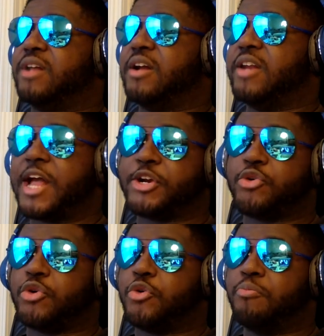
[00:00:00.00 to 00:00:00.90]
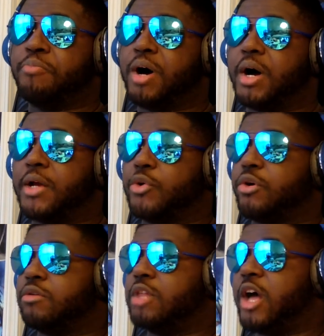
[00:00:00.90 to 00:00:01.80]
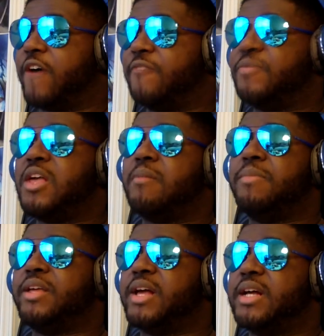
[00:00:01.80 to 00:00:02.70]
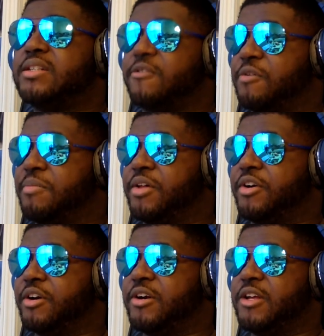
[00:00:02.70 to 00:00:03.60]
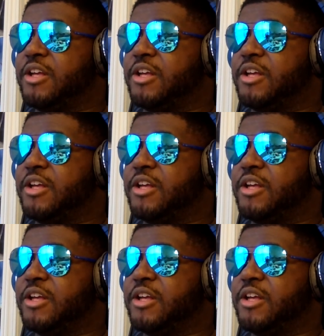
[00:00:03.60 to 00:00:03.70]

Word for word: of a natural bond or love because of the mother.